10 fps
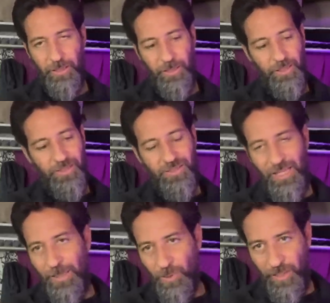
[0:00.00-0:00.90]

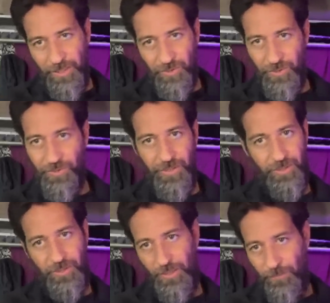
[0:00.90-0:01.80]
stabilizer that
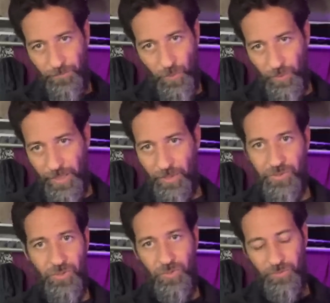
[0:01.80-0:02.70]
can fold
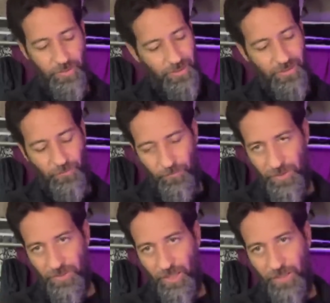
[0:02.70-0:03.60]
out and
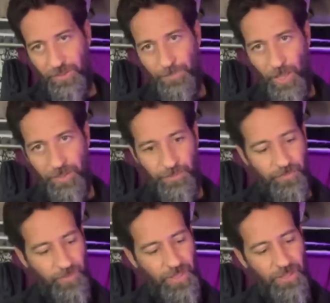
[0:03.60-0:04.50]
fits on the
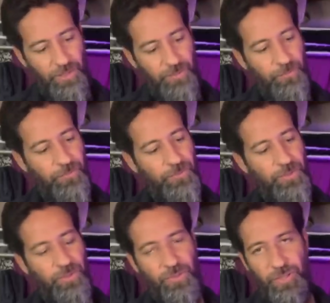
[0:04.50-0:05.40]
bottom of
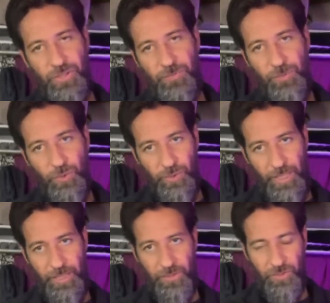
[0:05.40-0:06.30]
this fuel
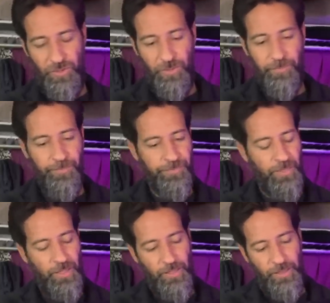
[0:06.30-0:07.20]
canister.
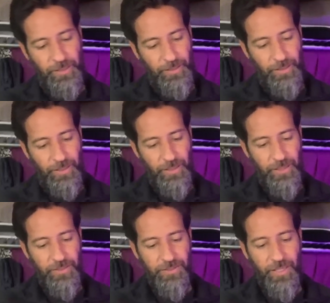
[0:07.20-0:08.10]
And I
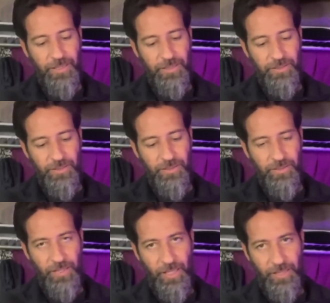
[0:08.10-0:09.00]
decided not